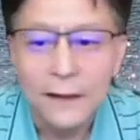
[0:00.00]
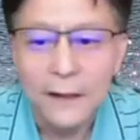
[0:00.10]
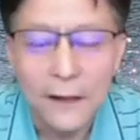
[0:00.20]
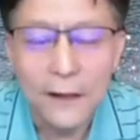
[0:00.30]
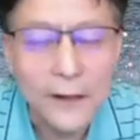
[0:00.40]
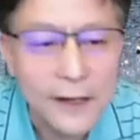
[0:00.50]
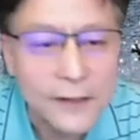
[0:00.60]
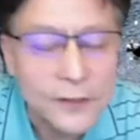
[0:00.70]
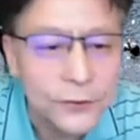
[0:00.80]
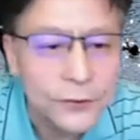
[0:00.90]
Okay,
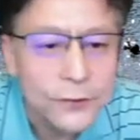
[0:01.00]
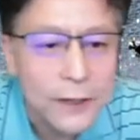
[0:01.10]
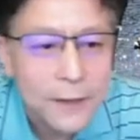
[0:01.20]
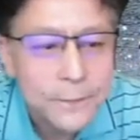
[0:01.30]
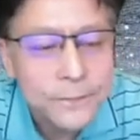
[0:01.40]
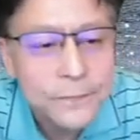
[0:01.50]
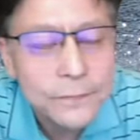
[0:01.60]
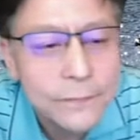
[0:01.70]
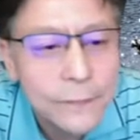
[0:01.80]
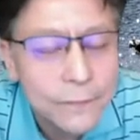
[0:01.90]
so
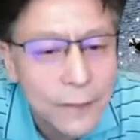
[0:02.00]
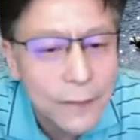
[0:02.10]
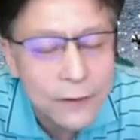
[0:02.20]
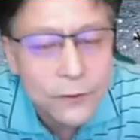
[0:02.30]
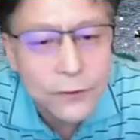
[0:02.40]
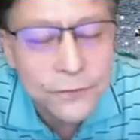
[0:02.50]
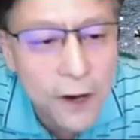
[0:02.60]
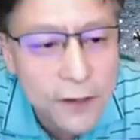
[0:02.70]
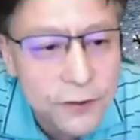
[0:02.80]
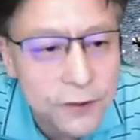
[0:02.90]
to
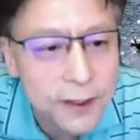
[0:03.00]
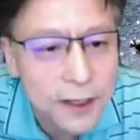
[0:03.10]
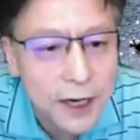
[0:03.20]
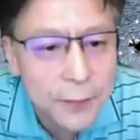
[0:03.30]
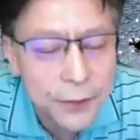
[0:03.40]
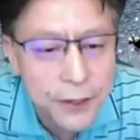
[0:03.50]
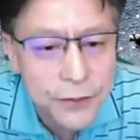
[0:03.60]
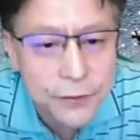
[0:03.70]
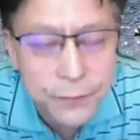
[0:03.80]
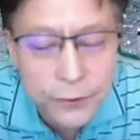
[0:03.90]
foster the
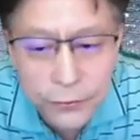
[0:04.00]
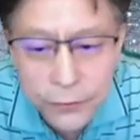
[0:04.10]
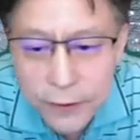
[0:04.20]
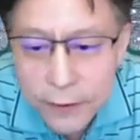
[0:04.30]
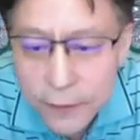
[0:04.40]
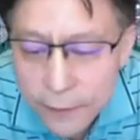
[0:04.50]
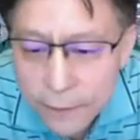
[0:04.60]
collaboration between